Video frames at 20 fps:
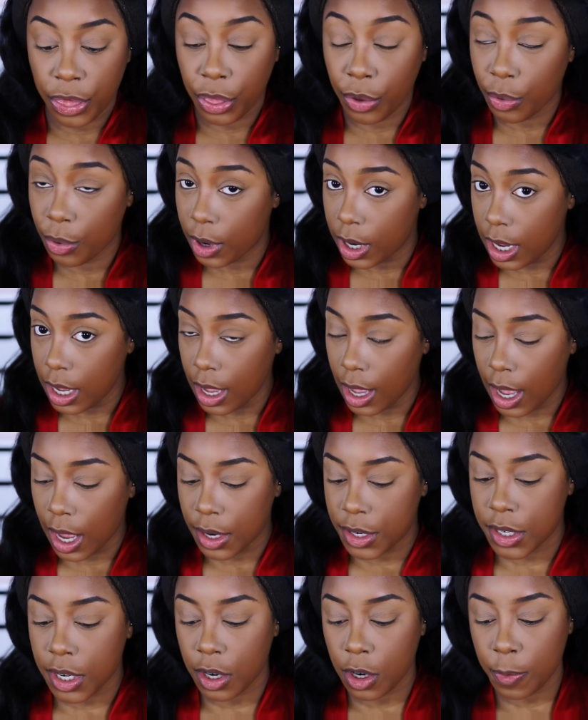three
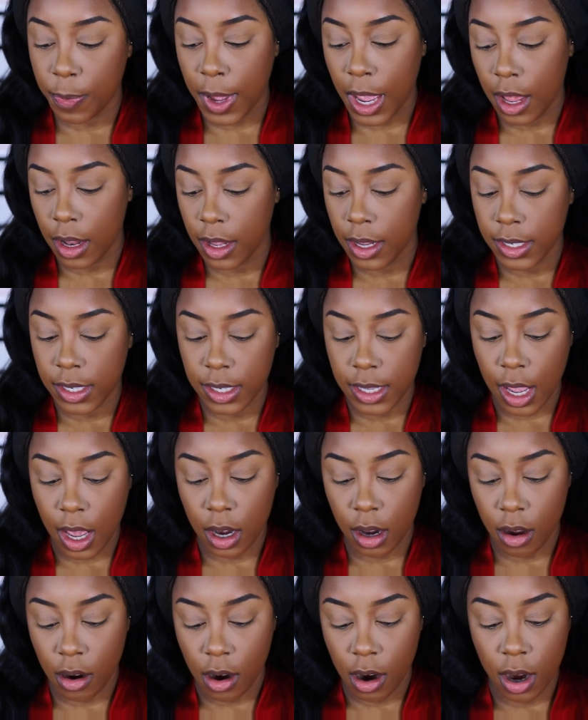eyeshadow palettes
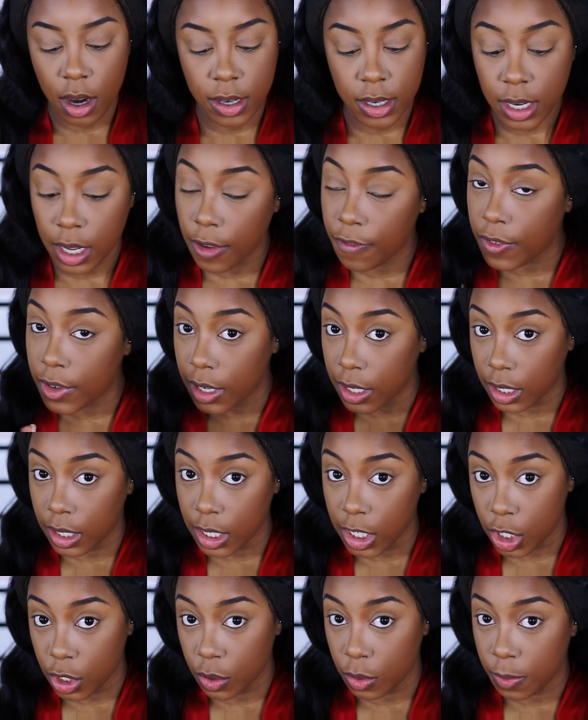that are
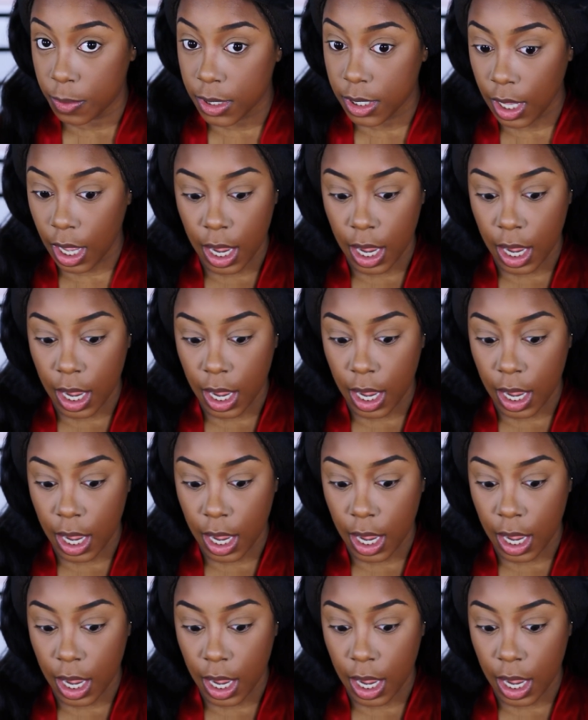definitely dupes,